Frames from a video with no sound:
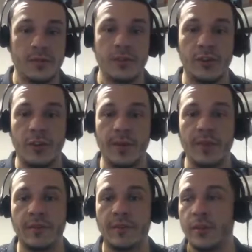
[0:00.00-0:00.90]
You know what I
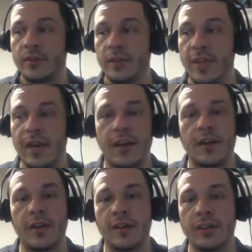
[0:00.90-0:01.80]
mean? For, yep. for that kind of
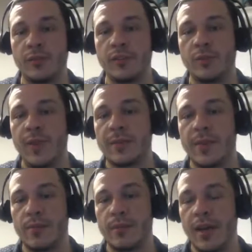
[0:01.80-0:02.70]
thing. They should respect
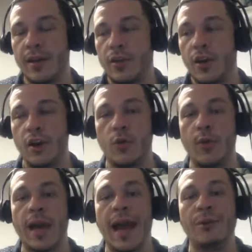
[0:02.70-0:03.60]
people that are
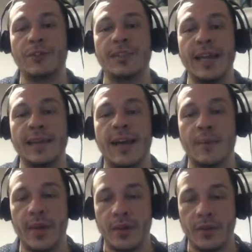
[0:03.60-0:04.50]
going out to get that
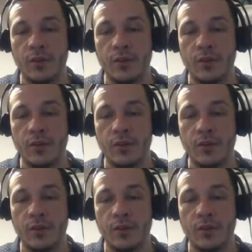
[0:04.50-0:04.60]
beer,